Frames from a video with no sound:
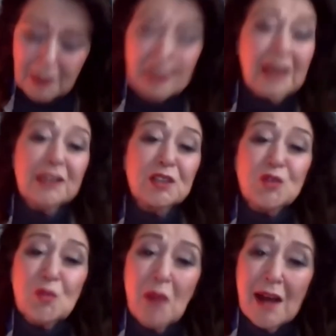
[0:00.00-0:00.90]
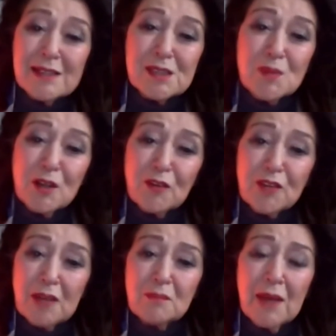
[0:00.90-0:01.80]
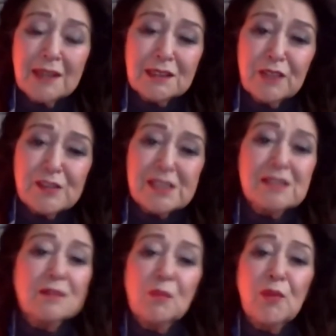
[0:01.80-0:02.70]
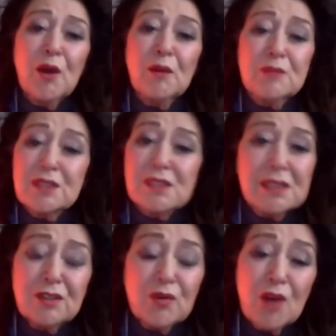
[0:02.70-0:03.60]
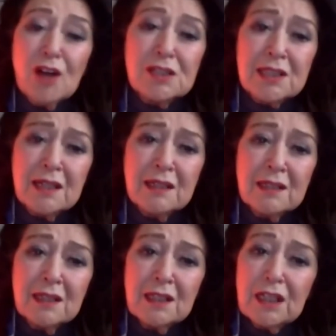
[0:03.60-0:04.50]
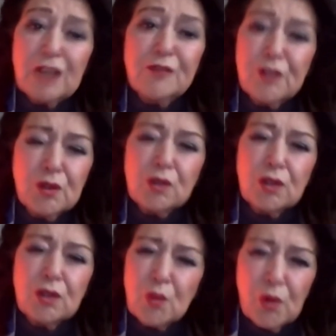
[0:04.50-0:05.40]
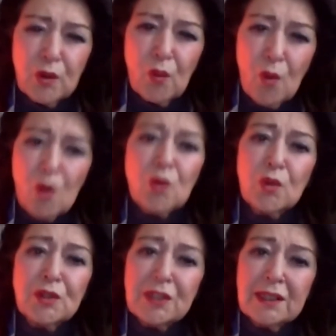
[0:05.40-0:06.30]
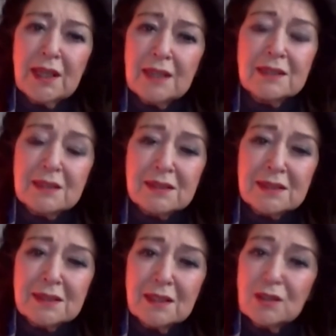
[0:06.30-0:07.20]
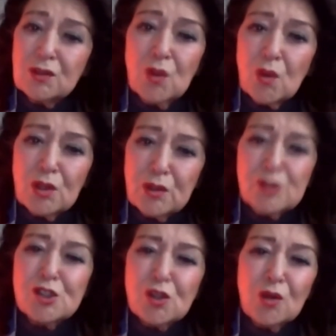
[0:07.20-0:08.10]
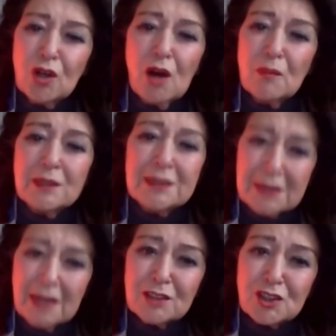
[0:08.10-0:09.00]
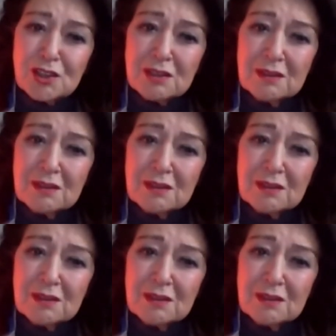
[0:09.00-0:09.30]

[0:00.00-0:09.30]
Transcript: And it reminds me of that magnificent poem, Desiderata. If you could walk with kings, nor lose your common touch,